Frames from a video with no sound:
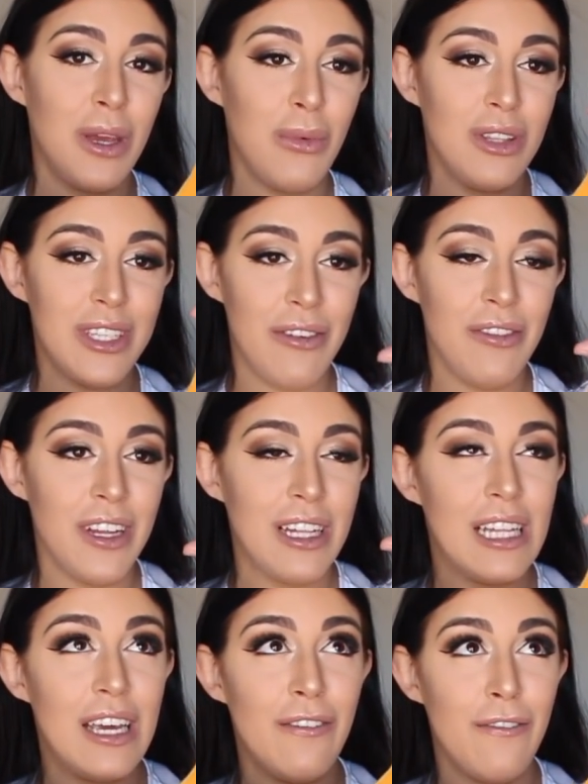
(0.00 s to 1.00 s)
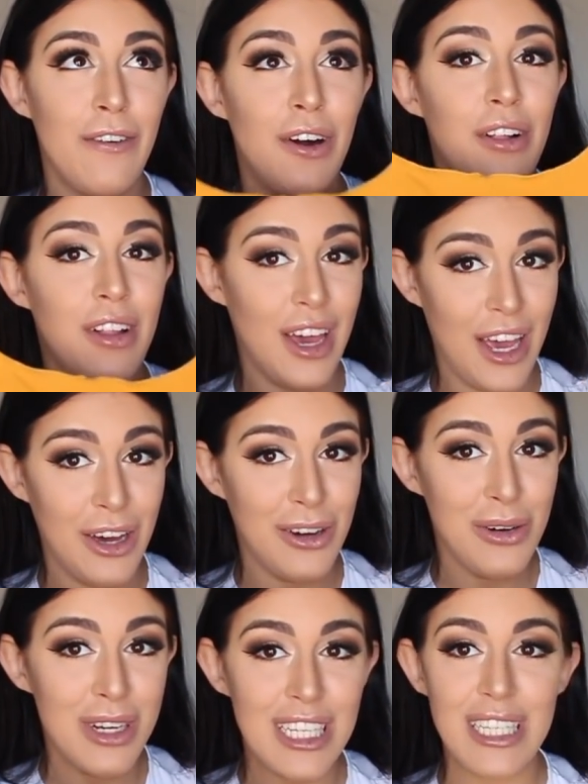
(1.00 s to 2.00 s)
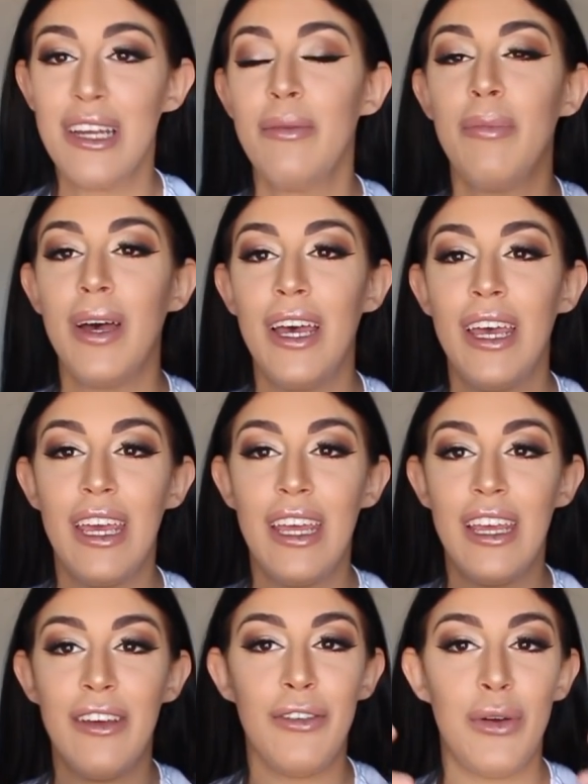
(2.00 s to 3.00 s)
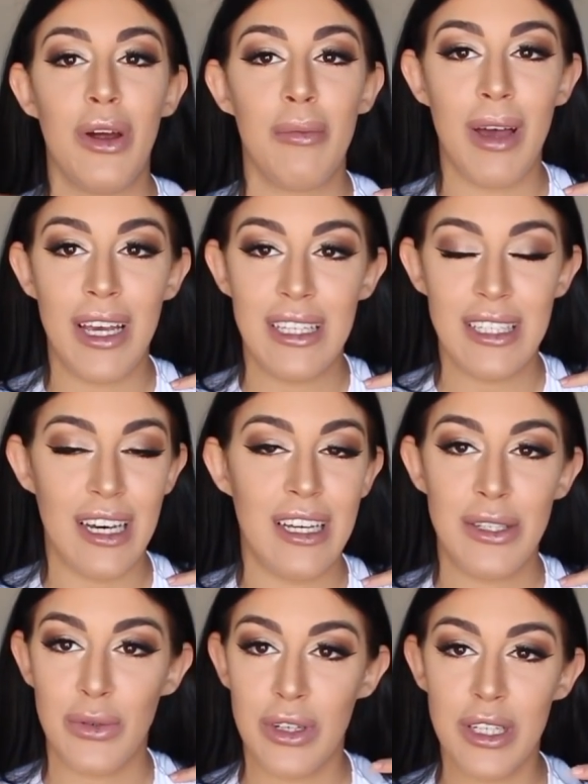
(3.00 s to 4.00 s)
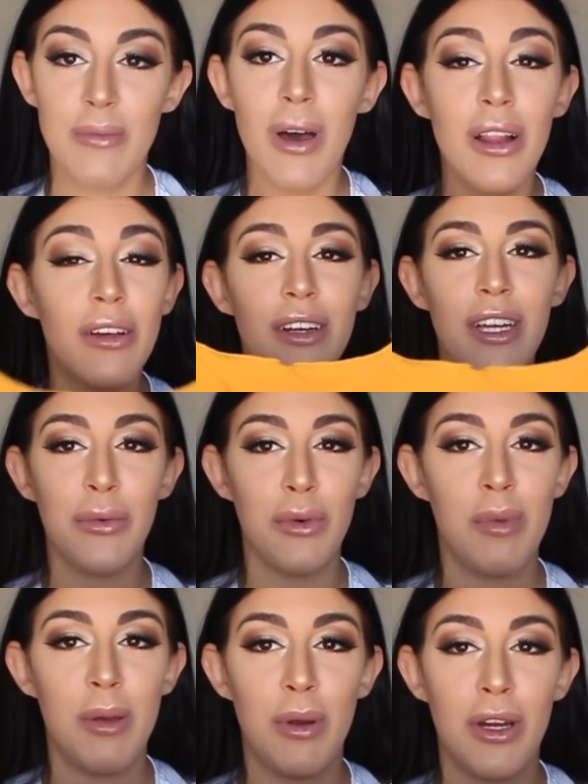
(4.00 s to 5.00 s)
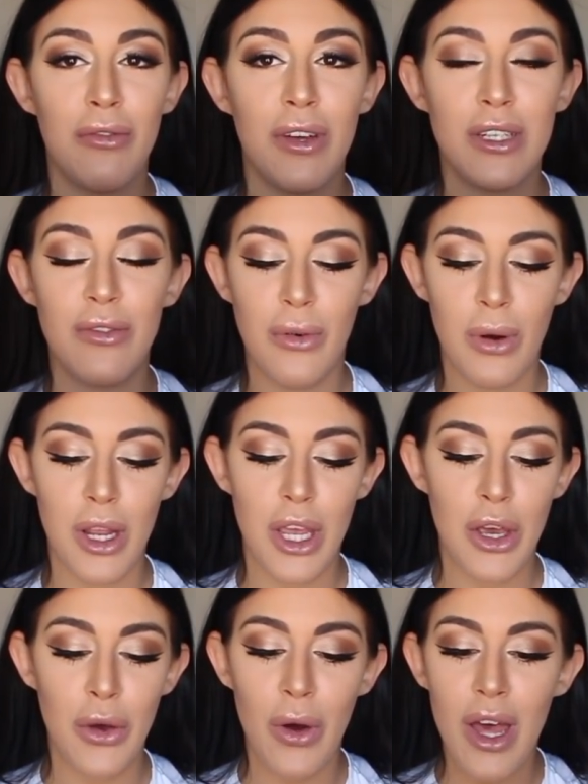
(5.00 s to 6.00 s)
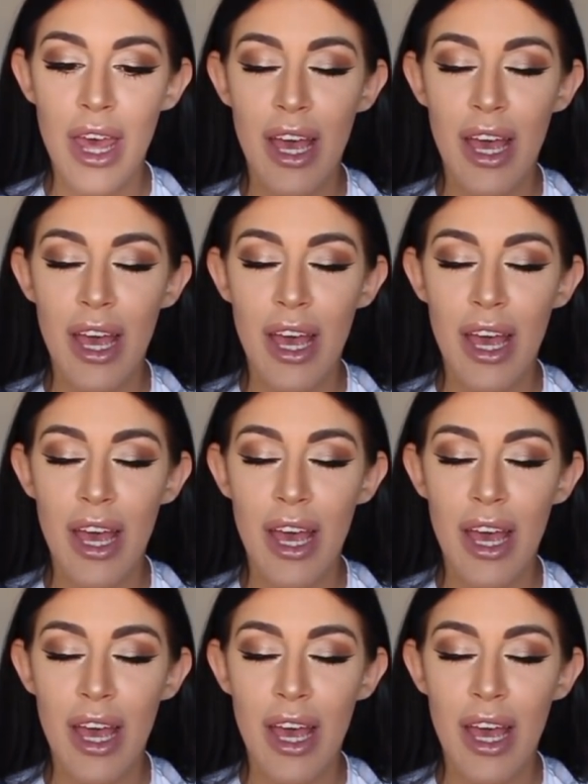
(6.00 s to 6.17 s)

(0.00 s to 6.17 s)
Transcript: They will definitely fall out, but if you are my size or smaller, it will be perfect for you